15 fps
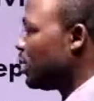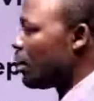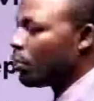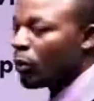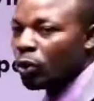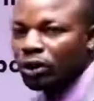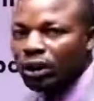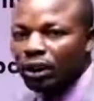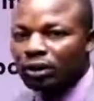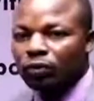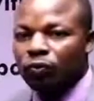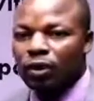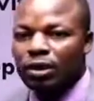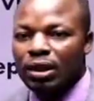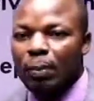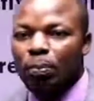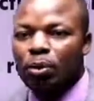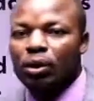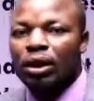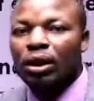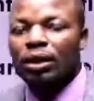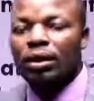The project, for
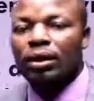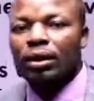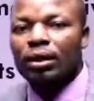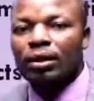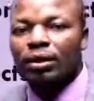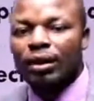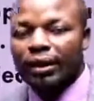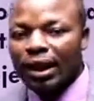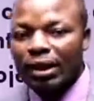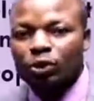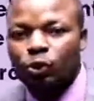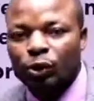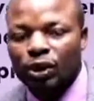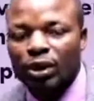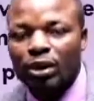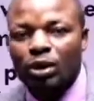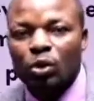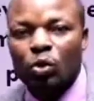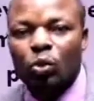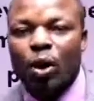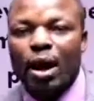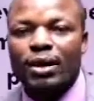example, the country
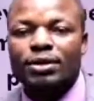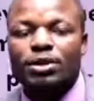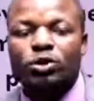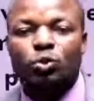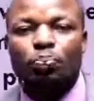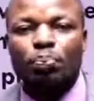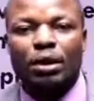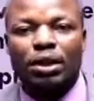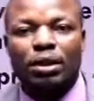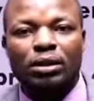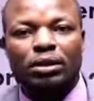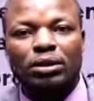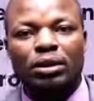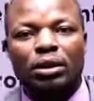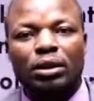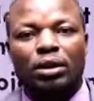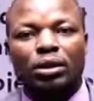wants to build